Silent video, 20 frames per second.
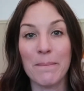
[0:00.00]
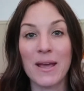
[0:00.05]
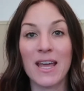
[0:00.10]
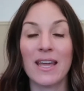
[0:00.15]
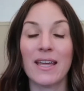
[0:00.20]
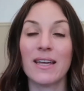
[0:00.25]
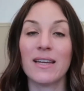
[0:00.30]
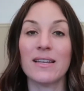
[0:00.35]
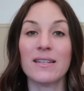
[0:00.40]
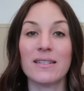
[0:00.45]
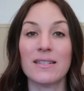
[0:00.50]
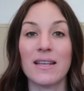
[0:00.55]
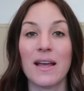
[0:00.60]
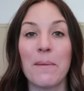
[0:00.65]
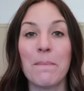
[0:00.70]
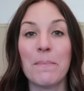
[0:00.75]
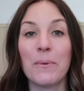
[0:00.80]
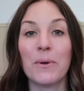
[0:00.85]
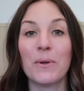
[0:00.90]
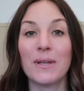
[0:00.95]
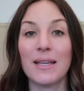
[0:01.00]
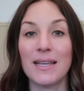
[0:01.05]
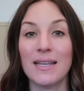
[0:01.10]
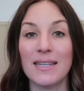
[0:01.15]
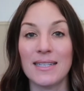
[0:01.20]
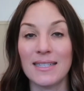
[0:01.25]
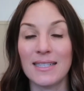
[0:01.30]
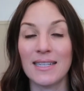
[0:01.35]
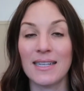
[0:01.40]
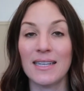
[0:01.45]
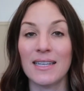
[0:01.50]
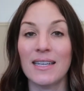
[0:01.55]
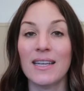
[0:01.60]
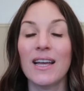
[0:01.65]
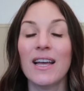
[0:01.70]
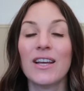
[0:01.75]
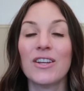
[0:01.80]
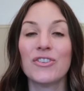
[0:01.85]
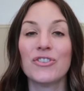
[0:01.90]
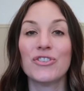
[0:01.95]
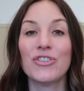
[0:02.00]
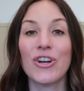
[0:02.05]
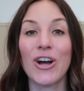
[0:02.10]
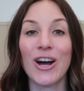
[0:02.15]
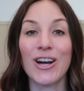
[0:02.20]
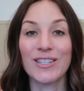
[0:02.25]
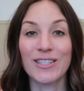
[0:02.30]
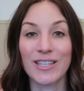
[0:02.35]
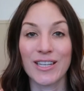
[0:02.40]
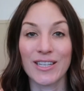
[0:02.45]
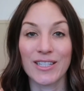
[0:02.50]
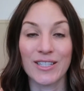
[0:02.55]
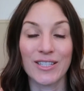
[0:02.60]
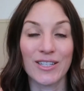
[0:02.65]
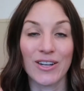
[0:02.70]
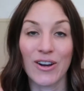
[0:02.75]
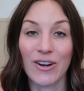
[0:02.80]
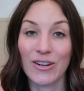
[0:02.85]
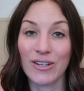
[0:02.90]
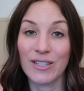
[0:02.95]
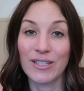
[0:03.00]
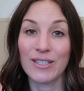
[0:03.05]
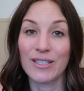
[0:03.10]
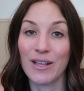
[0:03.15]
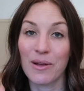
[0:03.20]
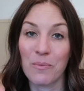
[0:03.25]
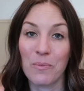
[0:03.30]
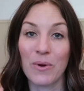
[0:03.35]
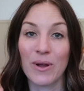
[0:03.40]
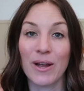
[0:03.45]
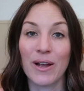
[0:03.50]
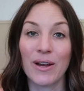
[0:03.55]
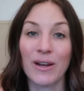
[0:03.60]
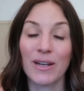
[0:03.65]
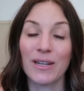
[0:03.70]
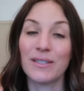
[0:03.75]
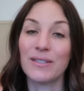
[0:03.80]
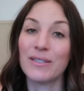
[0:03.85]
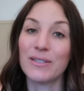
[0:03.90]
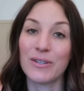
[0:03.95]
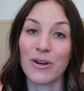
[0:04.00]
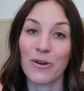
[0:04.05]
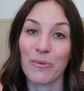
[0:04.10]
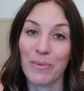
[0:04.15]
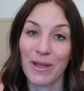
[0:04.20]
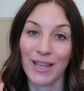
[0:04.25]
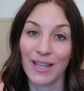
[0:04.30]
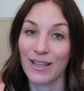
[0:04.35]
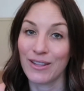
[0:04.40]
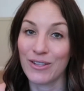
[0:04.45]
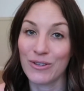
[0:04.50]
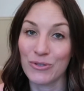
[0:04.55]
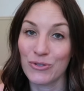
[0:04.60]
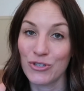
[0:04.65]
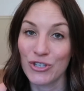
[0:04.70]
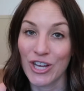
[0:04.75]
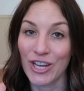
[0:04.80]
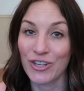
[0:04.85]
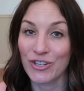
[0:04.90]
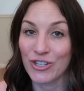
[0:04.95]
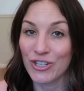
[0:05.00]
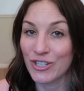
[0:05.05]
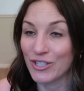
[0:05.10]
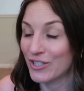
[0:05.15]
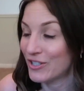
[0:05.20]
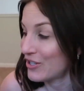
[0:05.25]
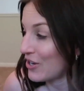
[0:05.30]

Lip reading: Make it simple, easy, just get started somewhere and start making those changes.